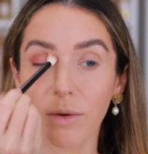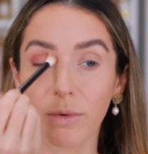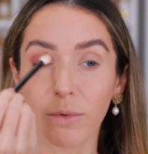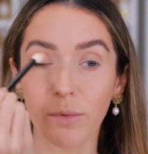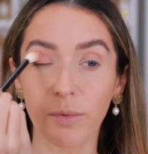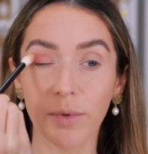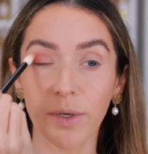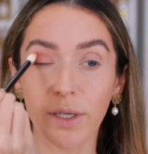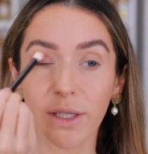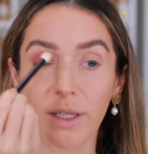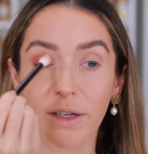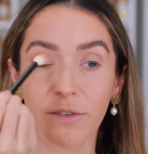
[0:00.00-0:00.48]
a
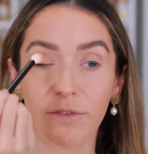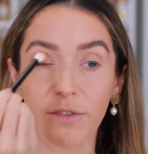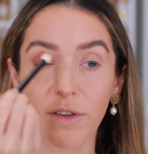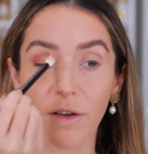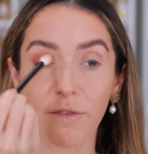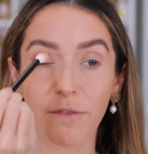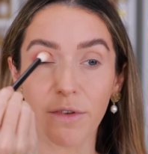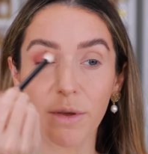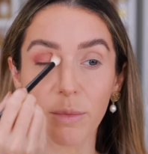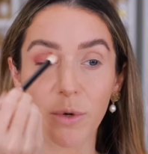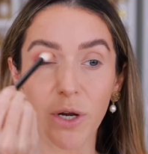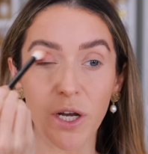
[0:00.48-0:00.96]
really
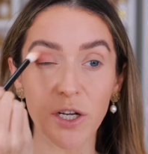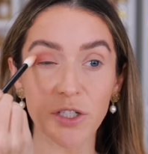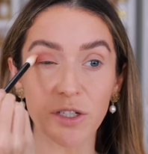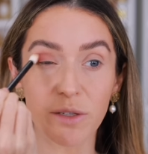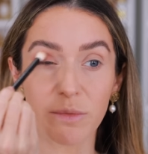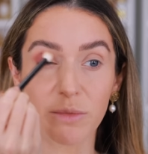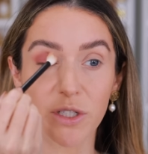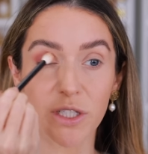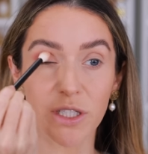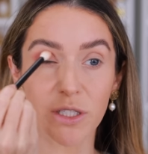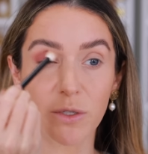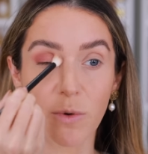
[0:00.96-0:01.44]
fluffy brush,
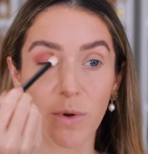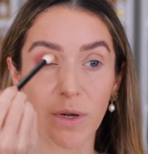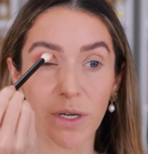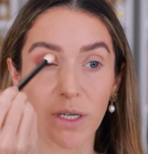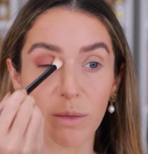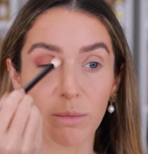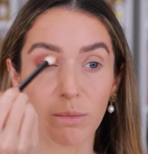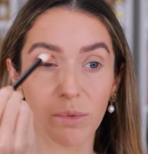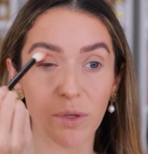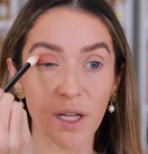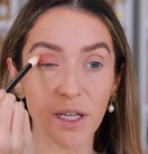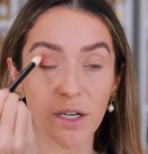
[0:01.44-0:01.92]
I'm just
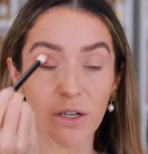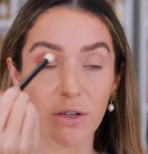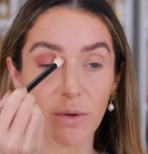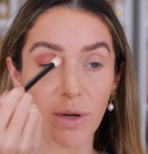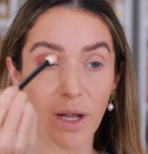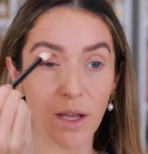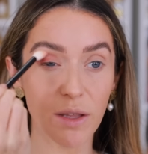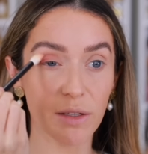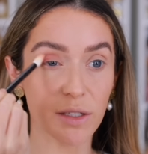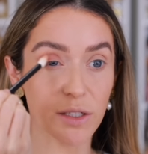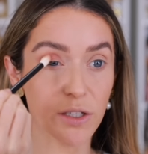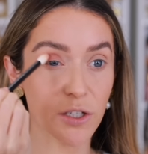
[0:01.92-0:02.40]
going to blend
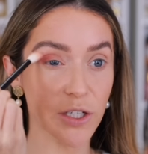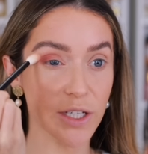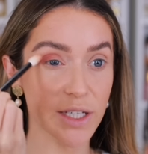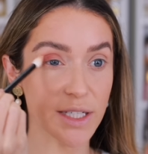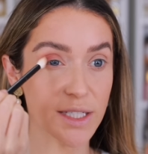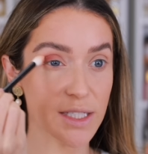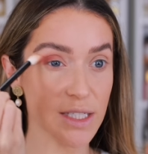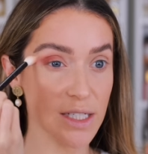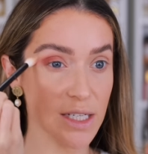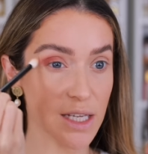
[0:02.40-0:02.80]
around the crease